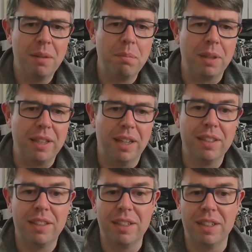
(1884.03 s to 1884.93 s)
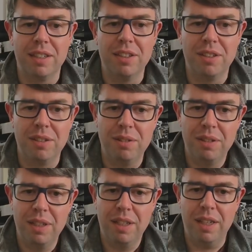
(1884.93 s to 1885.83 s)
But the other thing I can do
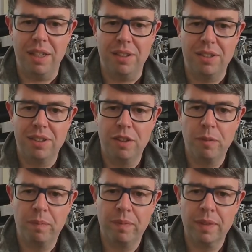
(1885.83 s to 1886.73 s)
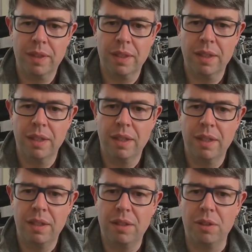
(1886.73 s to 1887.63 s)
is
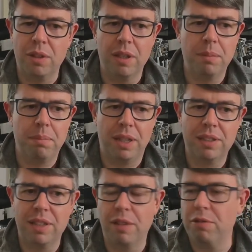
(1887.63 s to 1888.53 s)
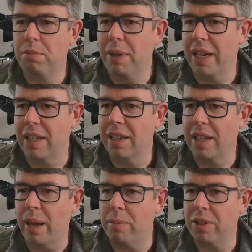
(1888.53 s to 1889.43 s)
look at bus level packet
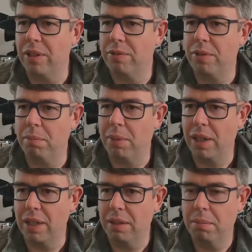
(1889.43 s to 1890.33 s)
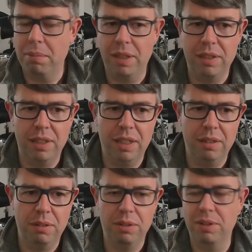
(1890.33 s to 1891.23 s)
capture from my PC
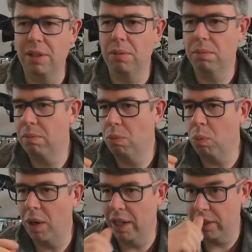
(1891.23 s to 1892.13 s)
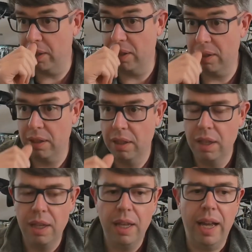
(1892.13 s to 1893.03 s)
using Wireshark.
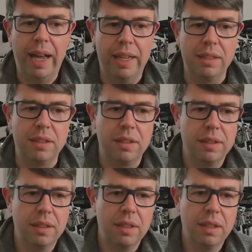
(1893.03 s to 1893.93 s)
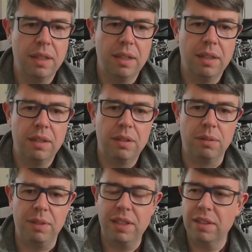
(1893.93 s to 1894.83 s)
And the
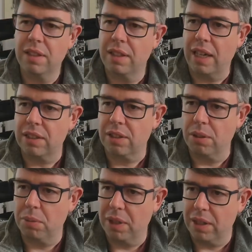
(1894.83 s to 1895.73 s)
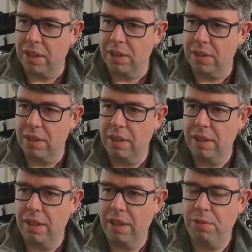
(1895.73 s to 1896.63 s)
reason that that's going to work is
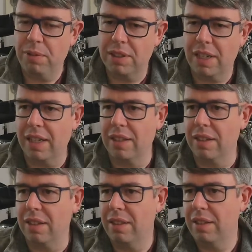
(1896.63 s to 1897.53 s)
if we're saying that